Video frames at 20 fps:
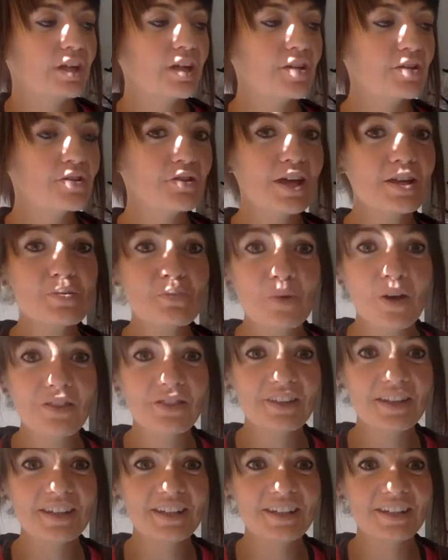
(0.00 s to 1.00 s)
So that's one
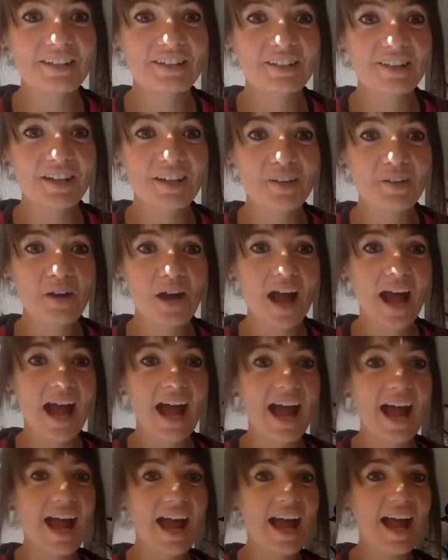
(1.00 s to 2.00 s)
thing you can do.
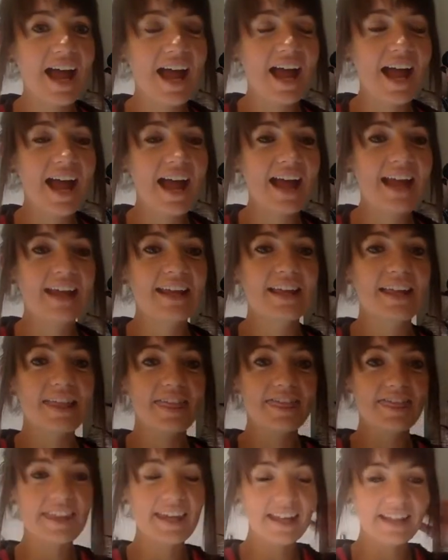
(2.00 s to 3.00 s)
I
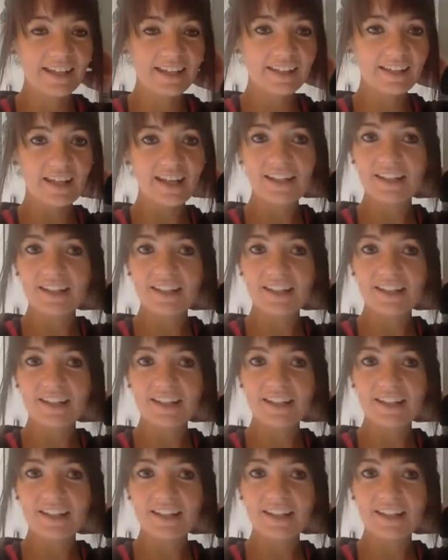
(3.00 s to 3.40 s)
think,